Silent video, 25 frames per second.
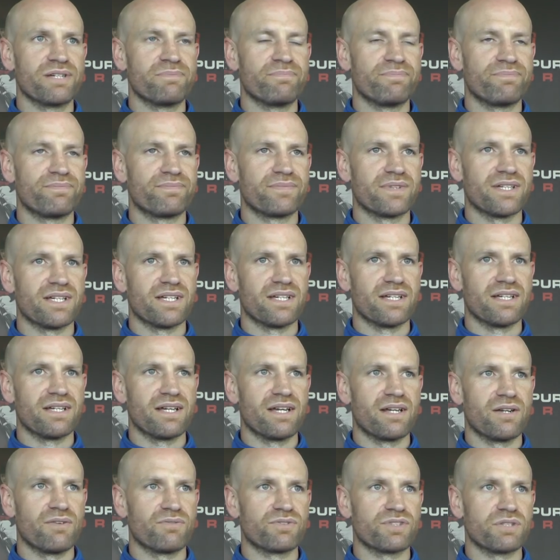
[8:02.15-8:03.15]

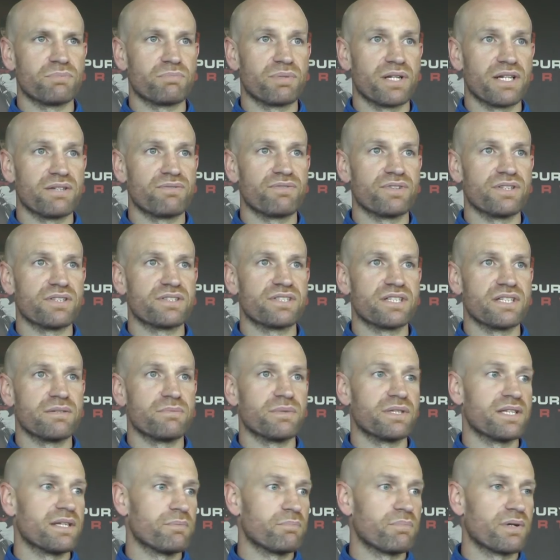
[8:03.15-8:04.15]
and obviously play for the
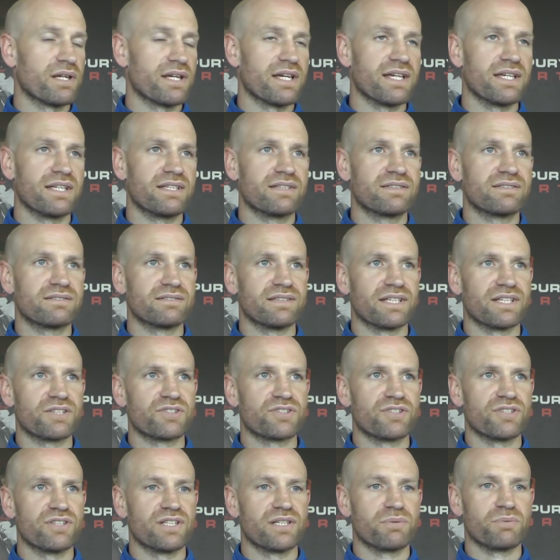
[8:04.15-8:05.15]
team and then play
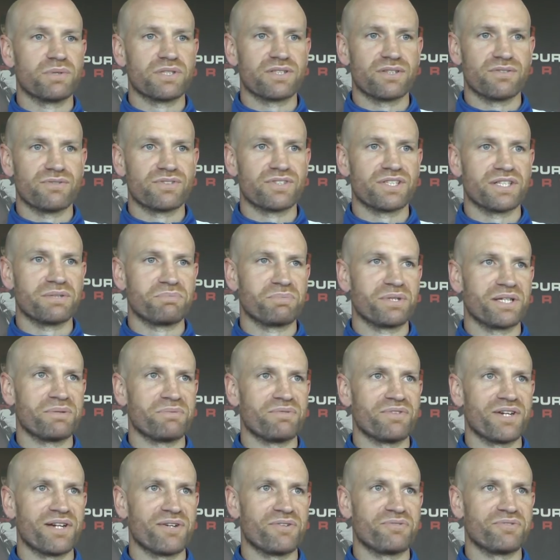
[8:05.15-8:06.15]
externally, which obviously he played
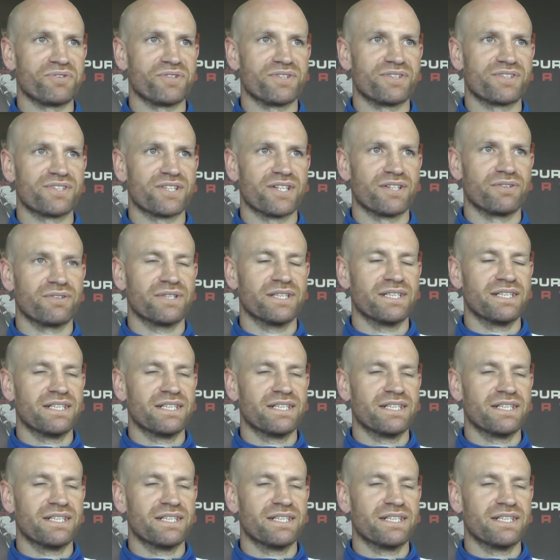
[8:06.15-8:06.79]
with Hereford. So